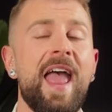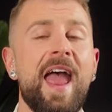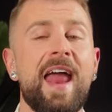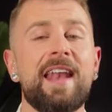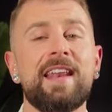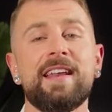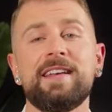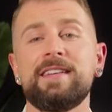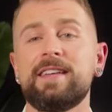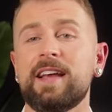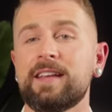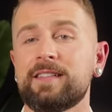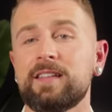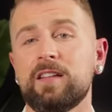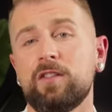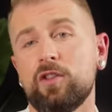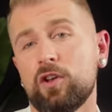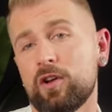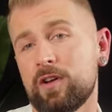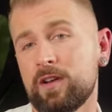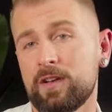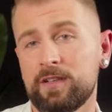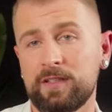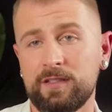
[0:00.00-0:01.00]
and it doesn't
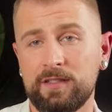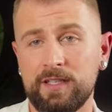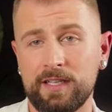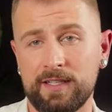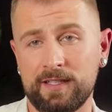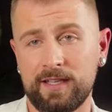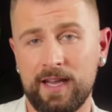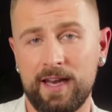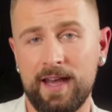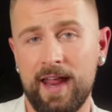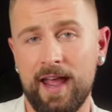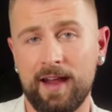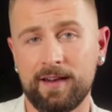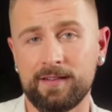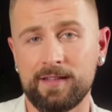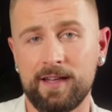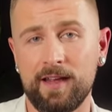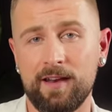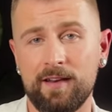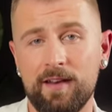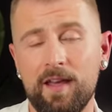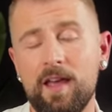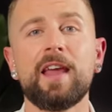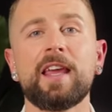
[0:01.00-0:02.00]
look
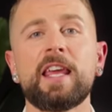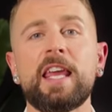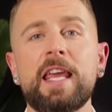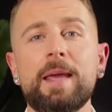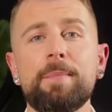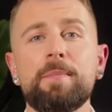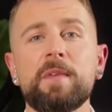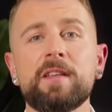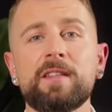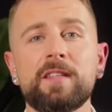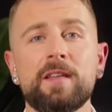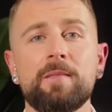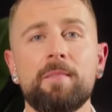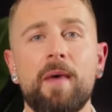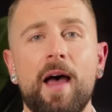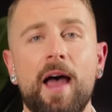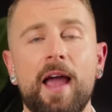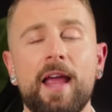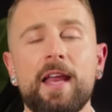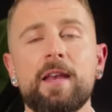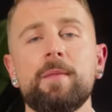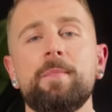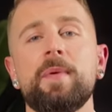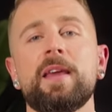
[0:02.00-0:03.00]
disconnected. Keep this in
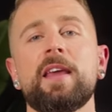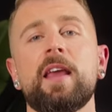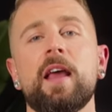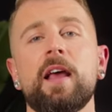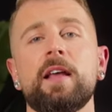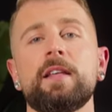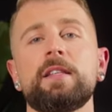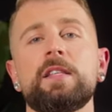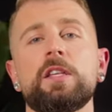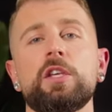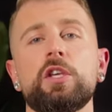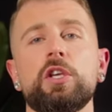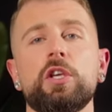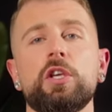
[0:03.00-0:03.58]
mind because